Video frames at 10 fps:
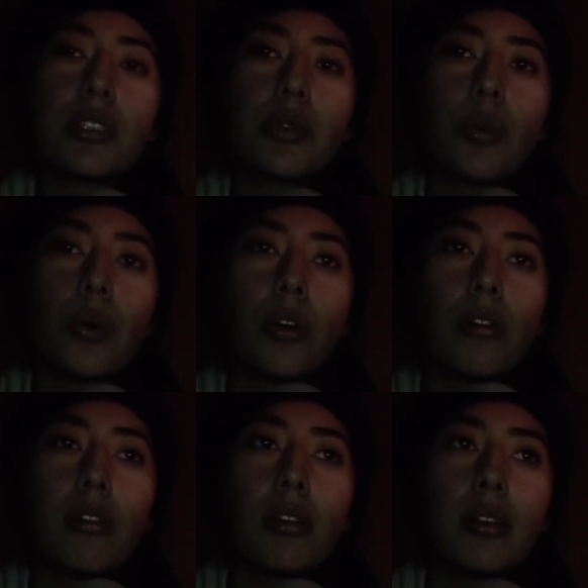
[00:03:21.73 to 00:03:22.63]

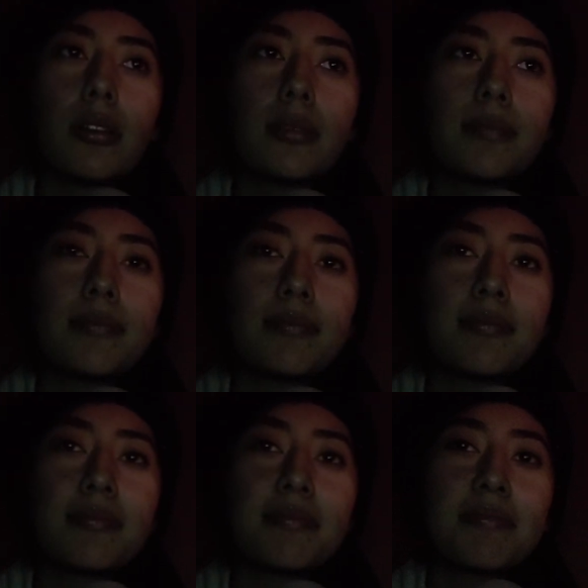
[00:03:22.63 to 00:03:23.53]
cool.
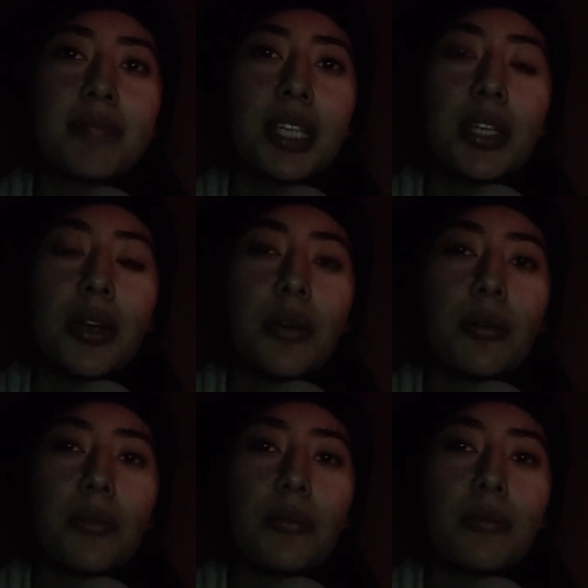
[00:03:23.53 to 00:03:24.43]
You
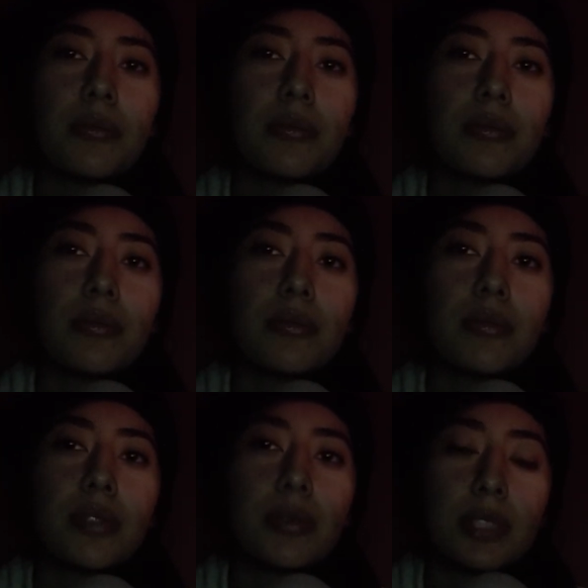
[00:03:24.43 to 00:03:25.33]
know,
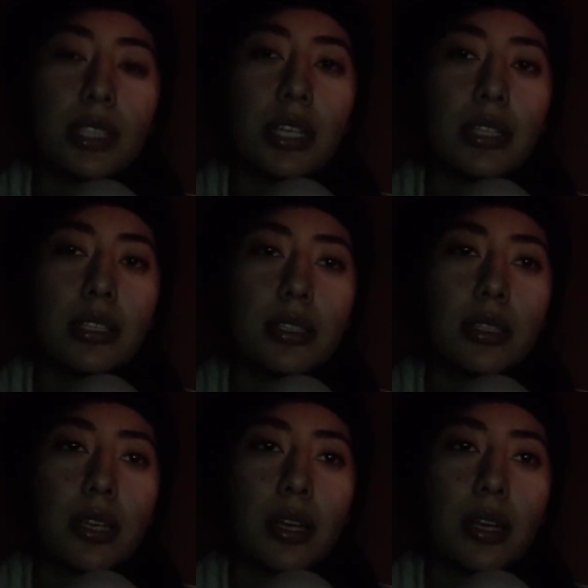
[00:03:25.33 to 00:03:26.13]
it was nice.